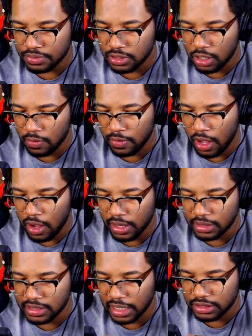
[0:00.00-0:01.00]
So
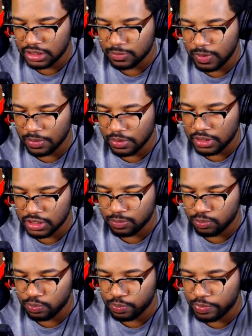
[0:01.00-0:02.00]
honestly, I should just be able to just
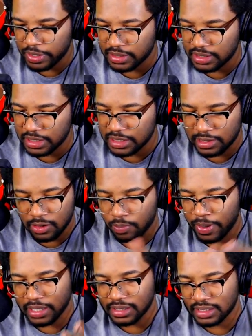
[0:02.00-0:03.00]
press these little
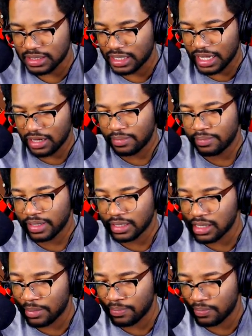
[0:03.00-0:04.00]
buttons and kill him
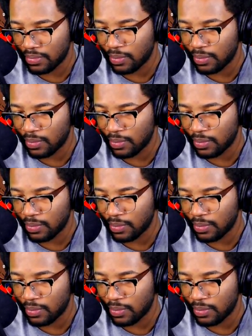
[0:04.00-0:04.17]
because I'm